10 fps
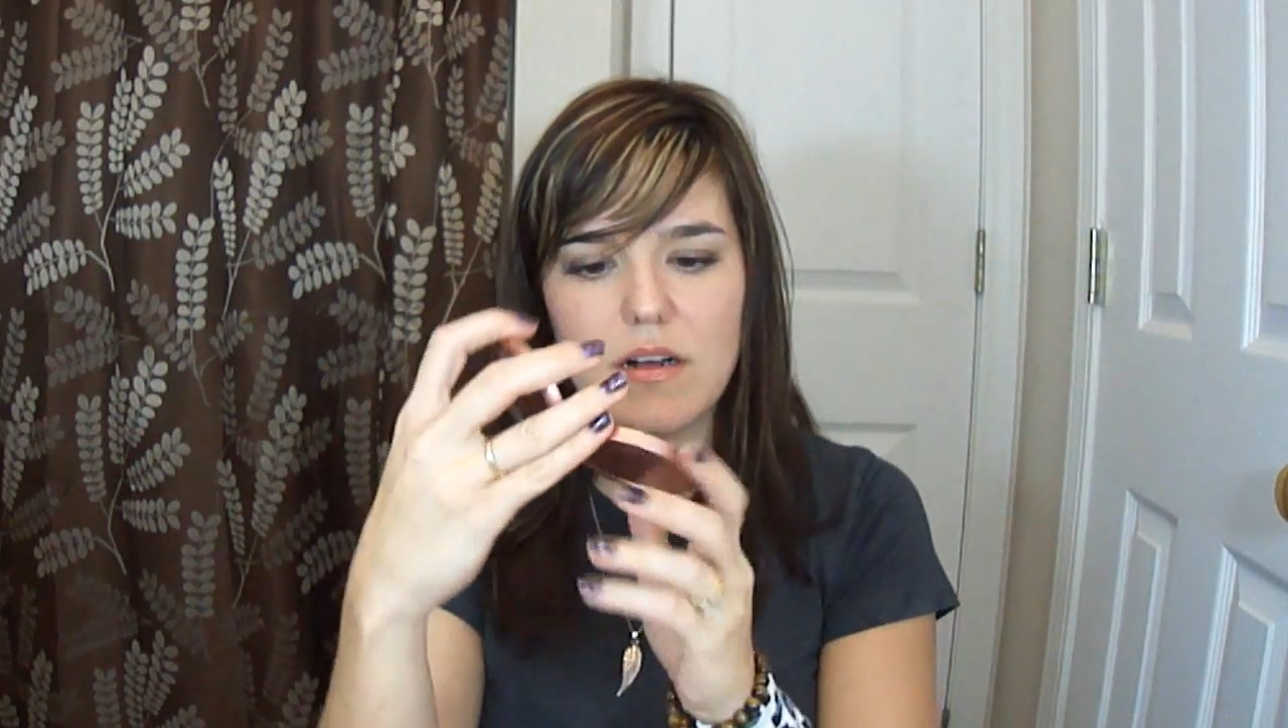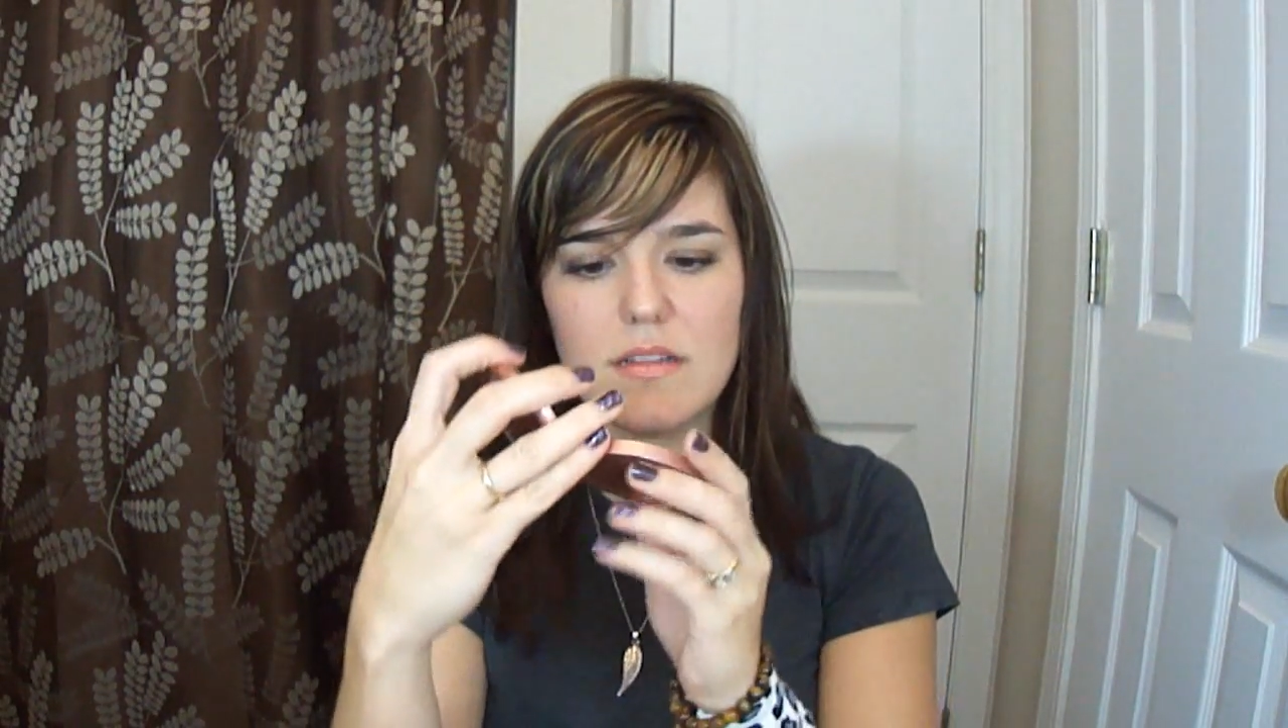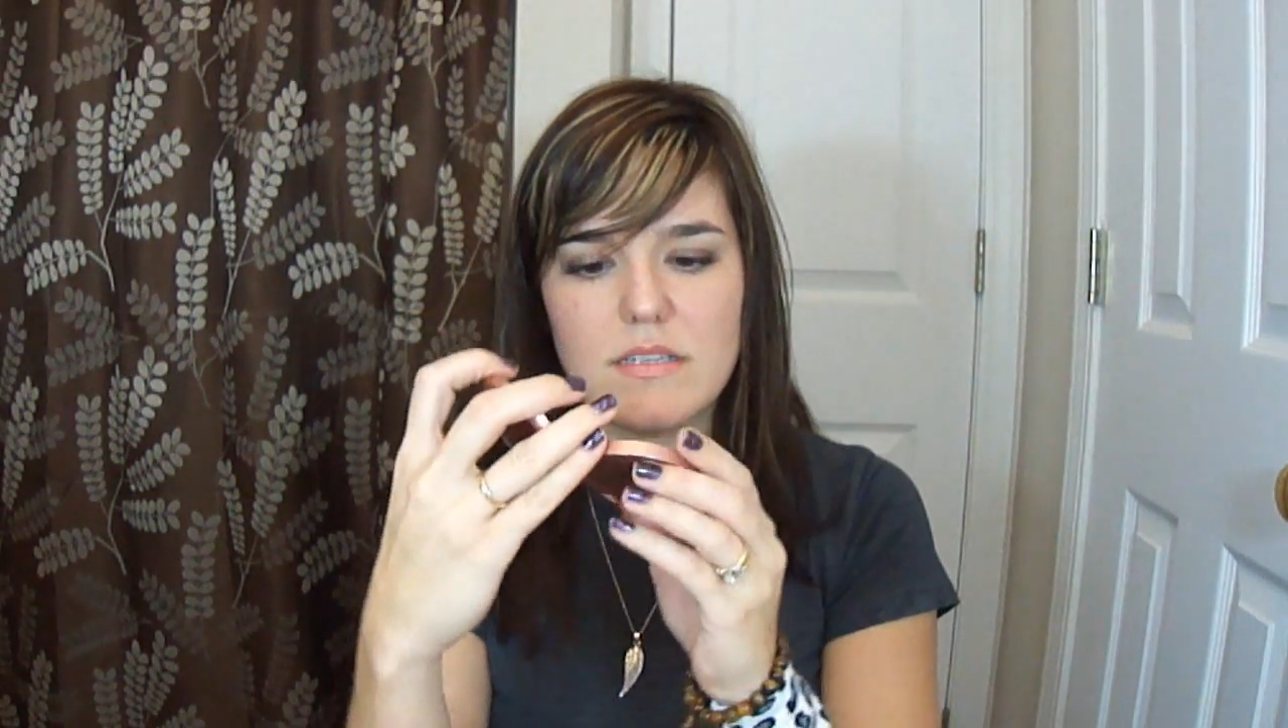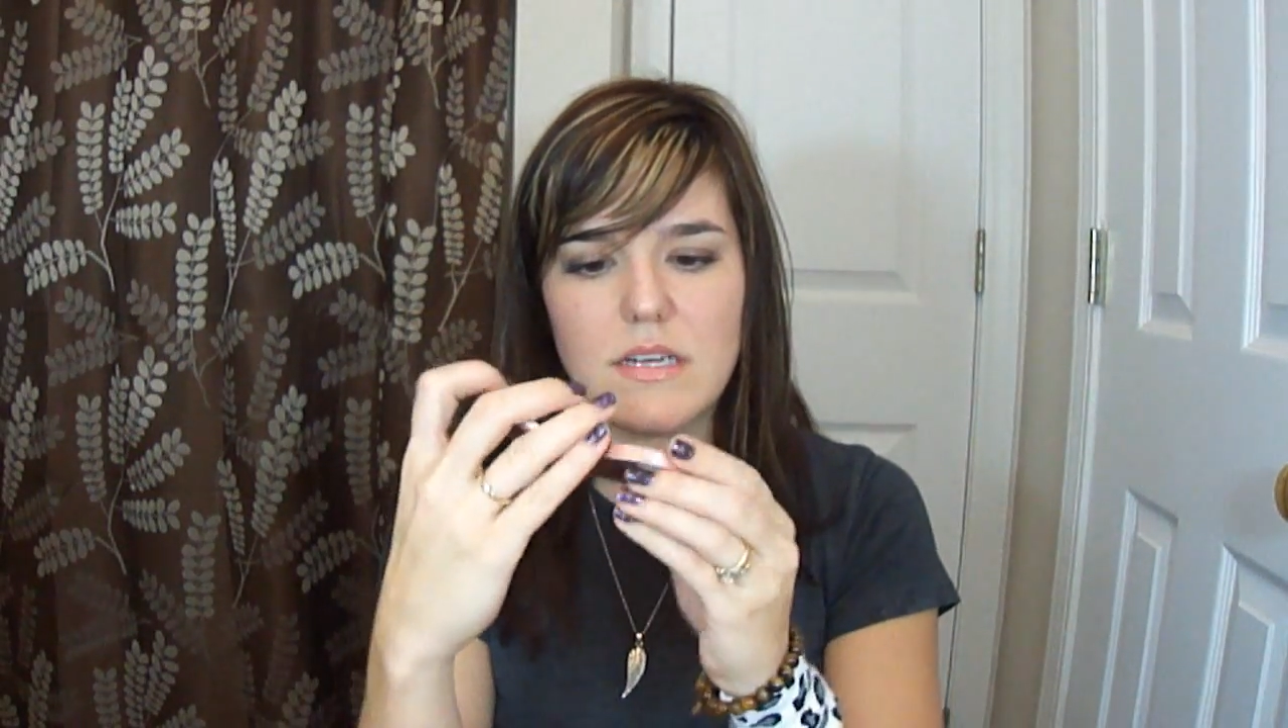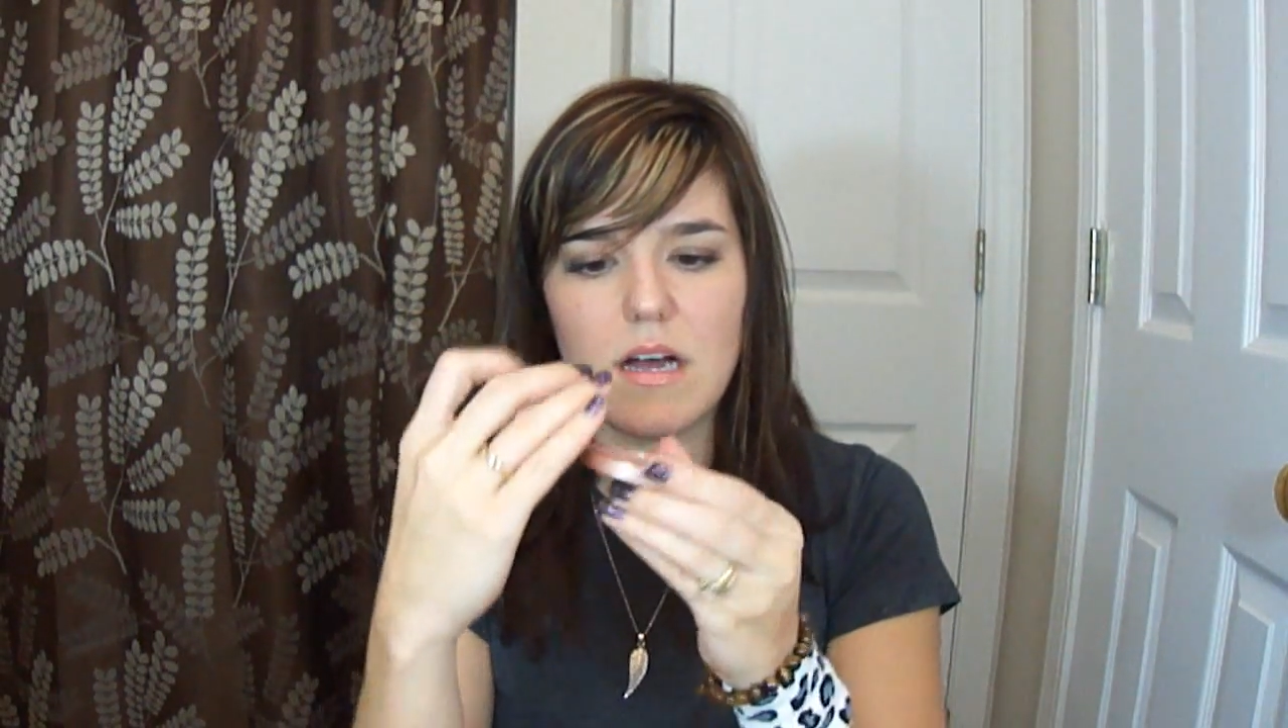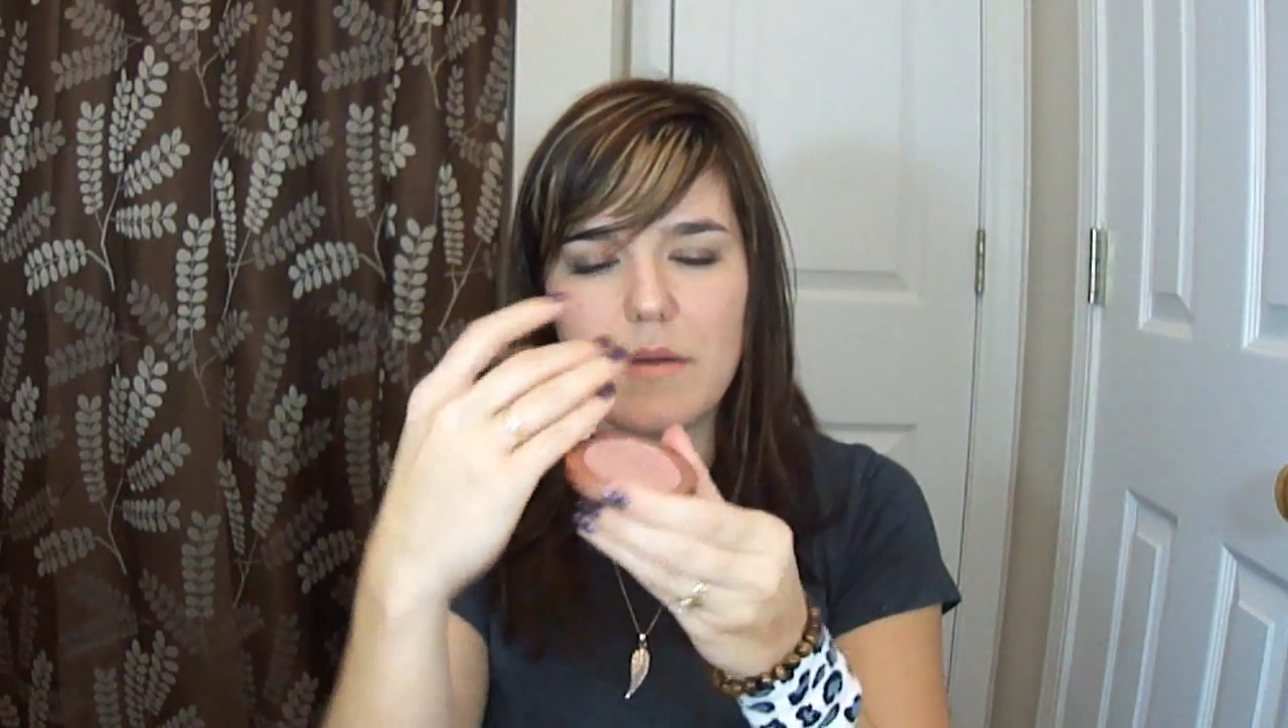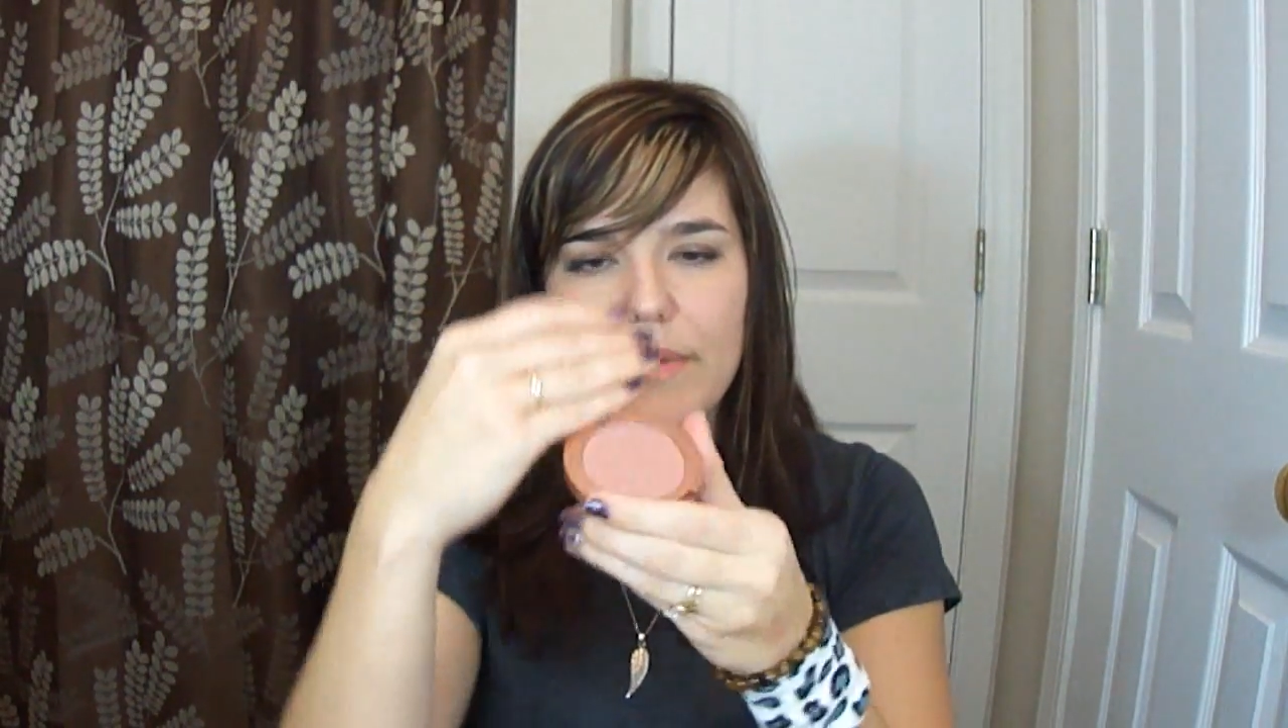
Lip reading: on the top,